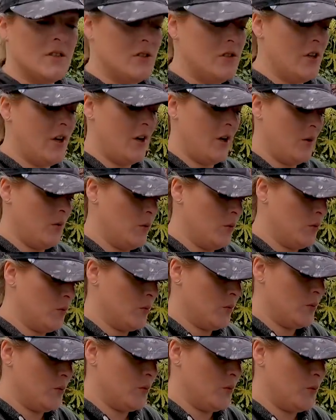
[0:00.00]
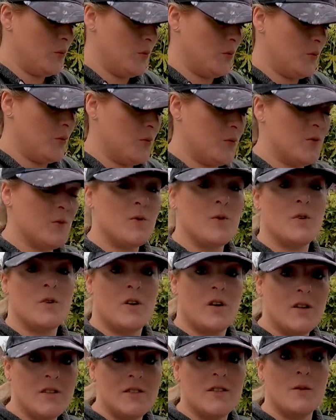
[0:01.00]
So,
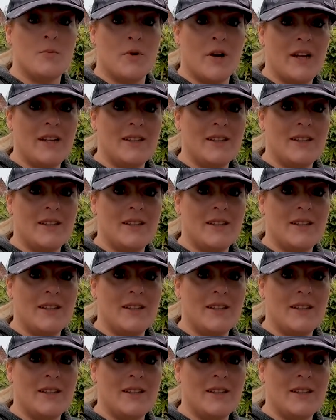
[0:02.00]
because of the